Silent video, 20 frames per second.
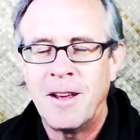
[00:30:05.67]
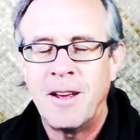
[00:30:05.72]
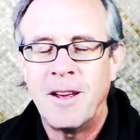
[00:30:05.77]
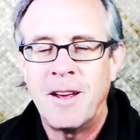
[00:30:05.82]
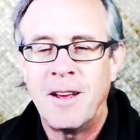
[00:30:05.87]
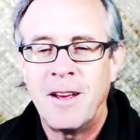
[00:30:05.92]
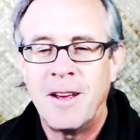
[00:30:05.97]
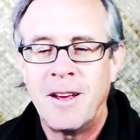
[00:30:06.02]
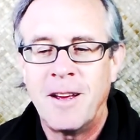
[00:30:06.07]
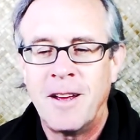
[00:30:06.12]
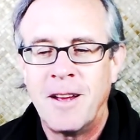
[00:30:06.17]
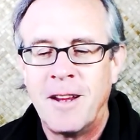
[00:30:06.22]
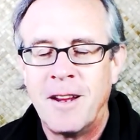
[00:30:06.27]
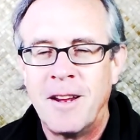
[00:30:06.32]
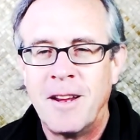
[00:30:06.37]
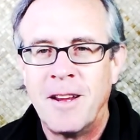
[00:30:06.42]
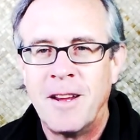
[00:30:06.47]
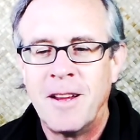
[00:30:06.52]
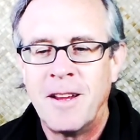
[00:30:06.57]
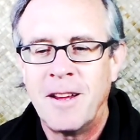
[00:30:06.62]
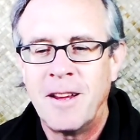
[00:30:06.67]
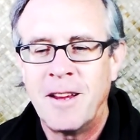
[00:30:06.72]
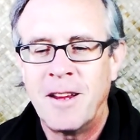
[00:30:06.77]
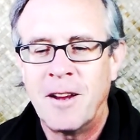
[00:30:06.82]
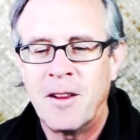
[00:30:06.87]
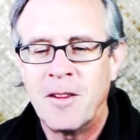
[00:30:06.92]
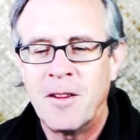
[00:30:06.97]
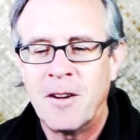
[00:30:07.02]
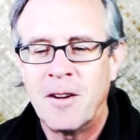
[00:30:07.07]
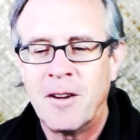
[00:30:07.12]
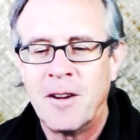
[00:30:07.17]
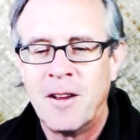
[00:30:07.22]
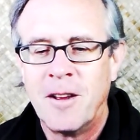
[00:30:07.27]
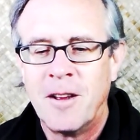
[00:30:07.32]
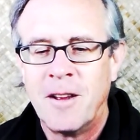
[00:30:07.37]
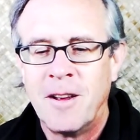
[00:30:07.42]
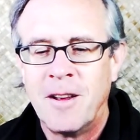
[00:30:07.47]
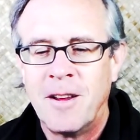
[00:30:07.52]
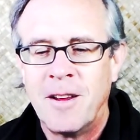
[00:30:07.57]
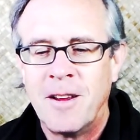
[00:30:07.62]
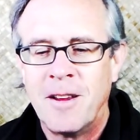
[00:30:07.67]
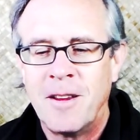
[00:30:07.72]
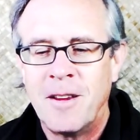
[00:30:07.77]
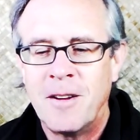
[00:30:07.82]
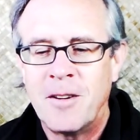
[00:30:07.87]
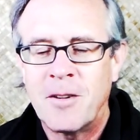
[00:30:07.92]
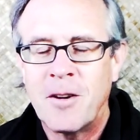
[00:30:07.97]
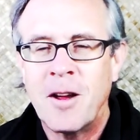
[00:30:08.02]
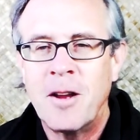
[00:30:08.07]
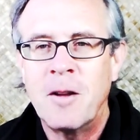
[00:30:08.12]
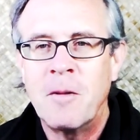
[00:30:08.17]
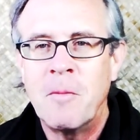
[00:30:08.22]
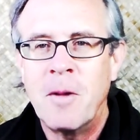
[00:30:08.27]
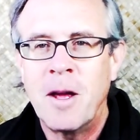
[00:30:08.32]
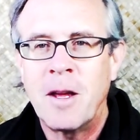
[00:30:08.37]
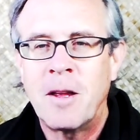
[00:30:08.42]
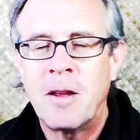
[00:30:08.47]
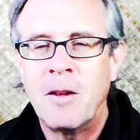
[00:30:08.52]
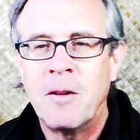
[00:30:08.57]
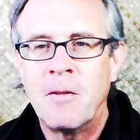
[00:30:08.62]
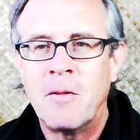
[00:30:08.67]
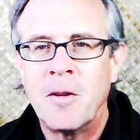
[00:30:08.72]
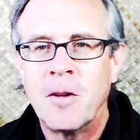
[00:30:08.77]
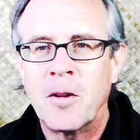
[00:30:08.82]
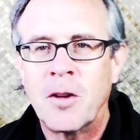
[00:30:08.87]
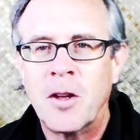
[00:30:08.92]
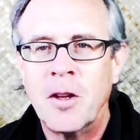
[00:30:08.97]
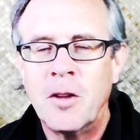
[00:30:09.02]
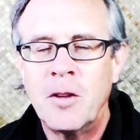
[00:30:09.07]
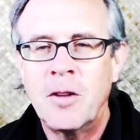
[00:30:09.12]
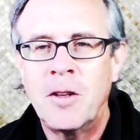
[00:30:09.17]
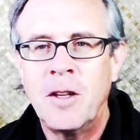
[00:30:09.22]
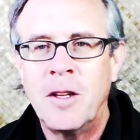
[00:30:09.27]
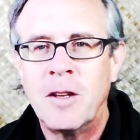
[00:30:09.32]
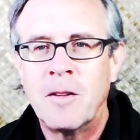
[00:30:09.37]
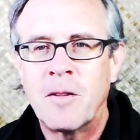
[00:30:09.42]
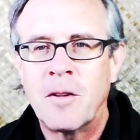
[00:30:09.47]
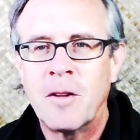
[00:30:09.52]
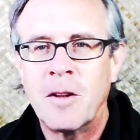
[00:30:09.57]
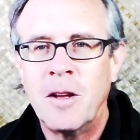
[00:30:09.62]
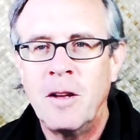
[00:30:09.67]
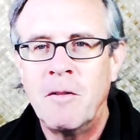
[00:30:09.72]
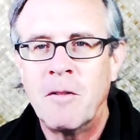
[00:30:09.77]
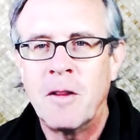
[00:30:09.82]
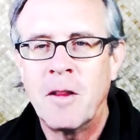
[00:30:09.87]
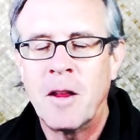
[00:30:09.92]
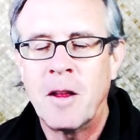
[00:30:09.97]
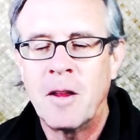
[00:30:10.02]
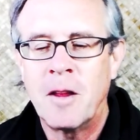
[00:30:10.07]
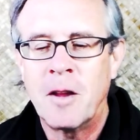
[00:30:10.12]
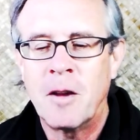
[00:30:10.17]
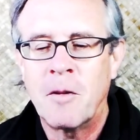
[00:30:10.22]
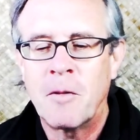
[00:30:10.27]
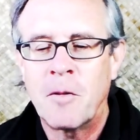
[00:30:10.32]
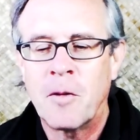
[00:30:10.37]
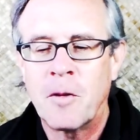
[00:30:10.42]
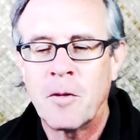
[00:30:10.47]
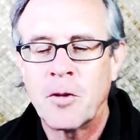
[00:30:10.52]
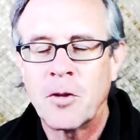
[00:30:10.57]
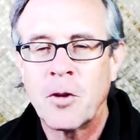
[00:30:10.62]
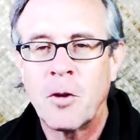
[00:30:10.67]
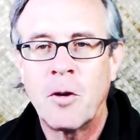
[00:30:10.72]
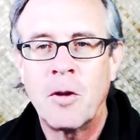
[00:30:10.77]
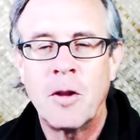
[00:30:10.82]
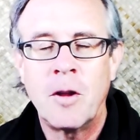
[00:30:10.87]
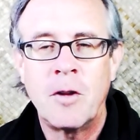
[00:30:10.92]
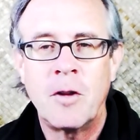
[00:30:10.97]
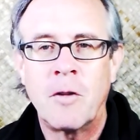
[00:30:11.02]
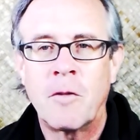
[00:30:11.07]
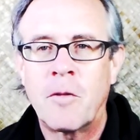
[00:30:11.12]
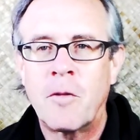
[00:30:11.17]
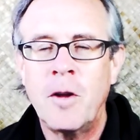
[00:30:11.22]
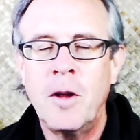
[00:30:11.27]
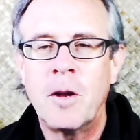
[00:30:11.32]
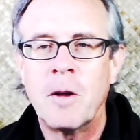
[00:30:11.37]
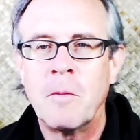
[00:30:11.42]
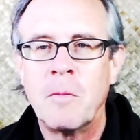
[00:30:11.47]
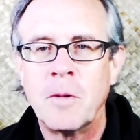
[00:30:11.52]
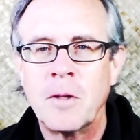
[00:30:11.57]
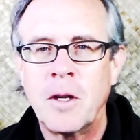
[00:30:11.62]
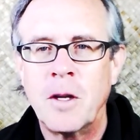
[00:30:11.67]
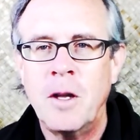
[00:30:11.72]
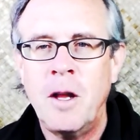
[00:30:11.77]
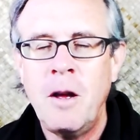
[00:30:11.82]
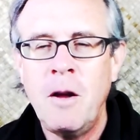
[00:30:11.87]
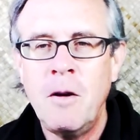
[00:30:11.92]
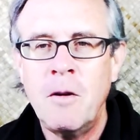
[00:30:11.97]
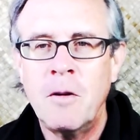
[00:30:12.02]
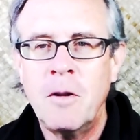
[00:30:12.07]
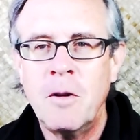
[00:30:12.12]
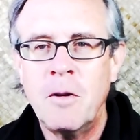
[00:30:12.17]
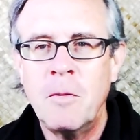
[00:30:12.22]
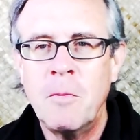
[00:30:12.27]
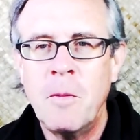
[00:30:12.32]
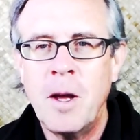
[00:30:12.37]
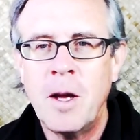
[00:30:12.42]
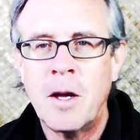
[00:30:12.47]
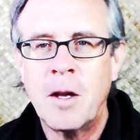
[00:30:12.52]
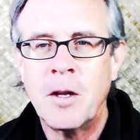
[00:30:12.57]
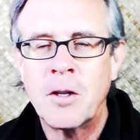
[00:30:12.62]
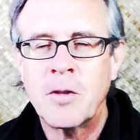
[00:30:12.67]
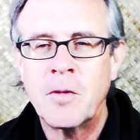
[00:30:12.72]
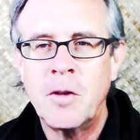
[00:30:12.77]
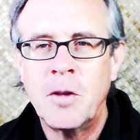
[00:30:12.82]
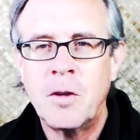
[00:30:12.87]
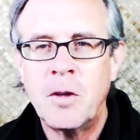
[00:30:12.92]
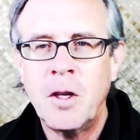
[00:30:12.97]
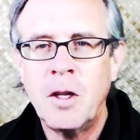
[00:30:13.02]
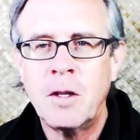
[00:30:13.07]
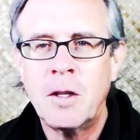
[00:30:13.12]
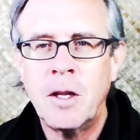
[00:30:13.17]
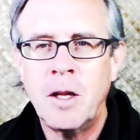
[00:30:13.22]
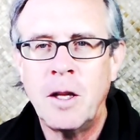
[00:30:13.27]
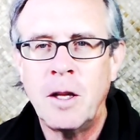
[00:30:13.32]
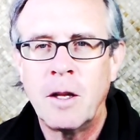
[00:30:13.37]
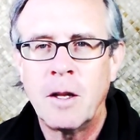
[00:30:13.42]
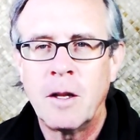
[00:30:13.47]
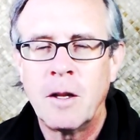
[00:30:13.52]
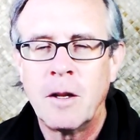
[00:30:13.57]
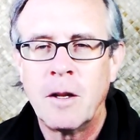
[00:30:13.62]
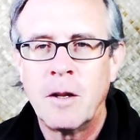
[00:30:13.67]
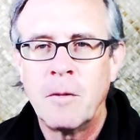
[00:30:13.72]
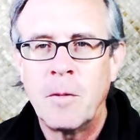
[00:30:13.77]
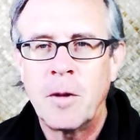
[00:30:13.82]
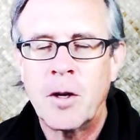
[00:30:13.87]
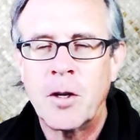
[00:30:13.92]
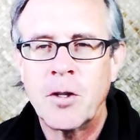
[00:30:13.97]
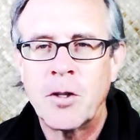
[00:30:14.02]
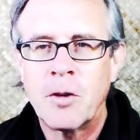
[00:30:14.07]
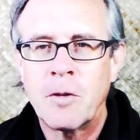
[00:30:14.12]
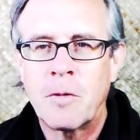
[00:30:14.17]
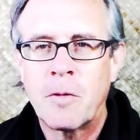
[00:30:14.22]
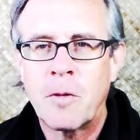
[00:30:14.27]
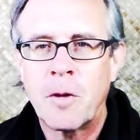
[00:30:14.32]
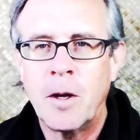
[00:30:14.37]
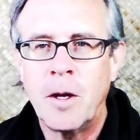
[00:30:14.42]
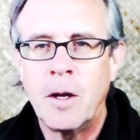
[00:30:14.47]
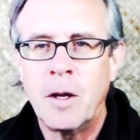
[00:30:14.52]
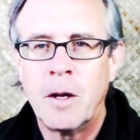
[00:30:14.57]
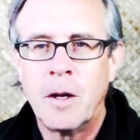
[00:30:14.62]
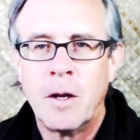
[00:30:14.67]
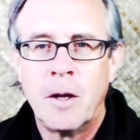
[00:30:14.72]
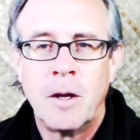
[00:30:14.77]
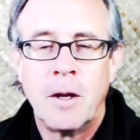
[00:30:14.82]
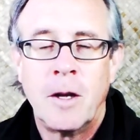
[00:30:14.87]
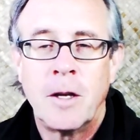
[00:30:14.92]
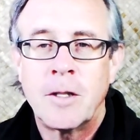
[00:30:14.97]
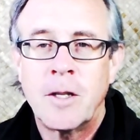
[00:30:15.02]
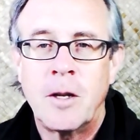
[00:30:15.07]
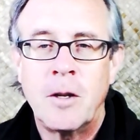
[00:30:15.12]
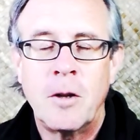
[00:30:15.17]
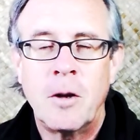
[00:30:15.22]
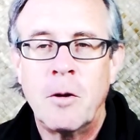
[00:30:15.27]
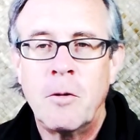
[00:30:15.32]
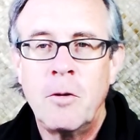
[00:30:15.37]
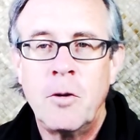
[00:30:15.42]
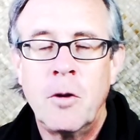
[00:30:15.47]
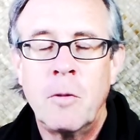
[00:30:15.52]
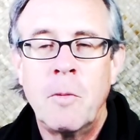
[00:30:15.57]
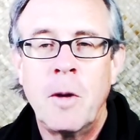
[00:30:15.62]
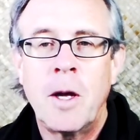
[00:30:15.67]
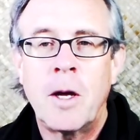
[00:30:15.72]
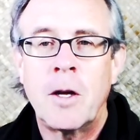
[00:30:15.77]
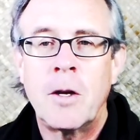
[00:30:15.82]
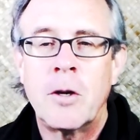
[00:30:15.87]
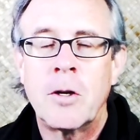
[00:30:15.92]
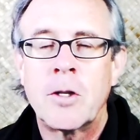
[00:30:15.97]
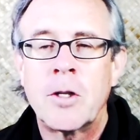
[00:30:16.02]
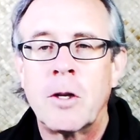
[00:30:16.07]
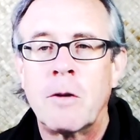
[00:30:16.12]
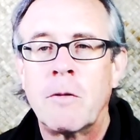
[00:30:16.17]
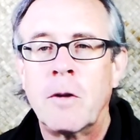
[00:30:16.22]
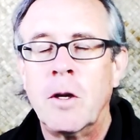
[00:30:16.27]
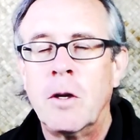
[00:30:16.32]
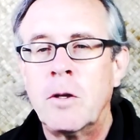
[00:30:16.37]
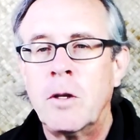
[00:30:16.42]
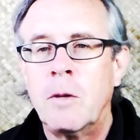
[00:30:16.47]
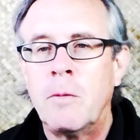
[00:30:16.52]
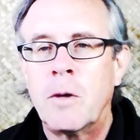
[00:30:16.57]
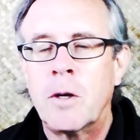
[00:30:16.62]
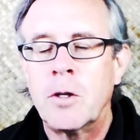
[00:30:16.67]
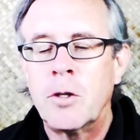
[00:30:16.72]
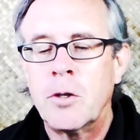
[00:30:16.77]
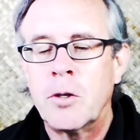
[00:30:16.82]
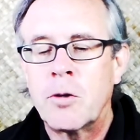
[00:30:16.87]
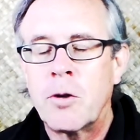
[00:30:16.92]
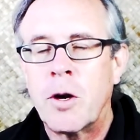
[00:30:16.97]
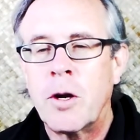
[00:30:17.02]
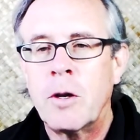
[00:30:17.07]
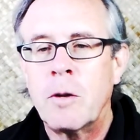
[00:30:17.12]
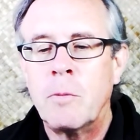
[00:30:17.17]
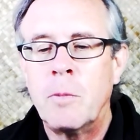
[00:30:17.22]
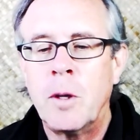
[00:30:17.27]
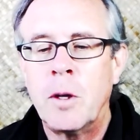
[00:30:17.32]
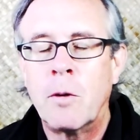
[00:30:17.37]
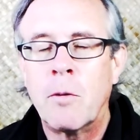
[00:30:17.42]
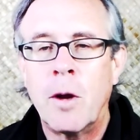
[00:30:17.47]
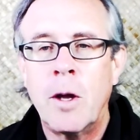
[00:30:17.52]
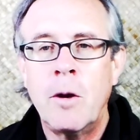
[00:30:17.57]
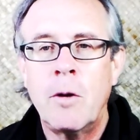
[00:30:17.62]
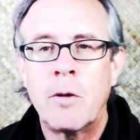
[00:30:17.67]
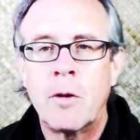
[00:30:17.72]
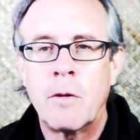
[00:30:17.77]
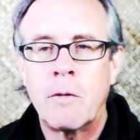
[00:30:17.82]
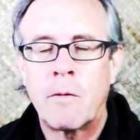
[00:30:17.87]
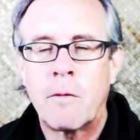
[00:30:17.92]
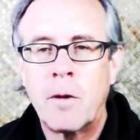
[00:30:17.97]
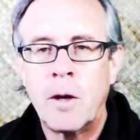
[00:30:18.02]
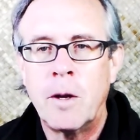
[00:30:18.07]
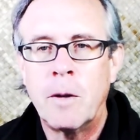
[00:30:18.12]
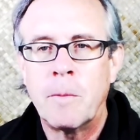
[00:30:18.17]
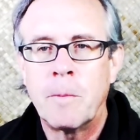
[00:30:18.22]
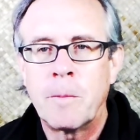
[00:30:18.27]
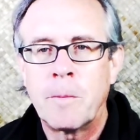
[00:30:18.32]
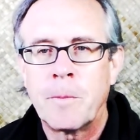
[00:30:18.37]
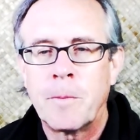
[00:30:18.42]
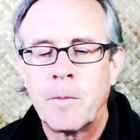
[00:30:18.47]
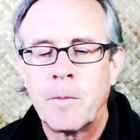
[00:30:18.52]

and, you know, they're, they're trying to make you feel guilty for leaving, the, you know, for showing them your freedom. Say, no, you're making us feel guilty because you're free. Say, no, you're making yourself guilty because you're trying to be greater than freedom.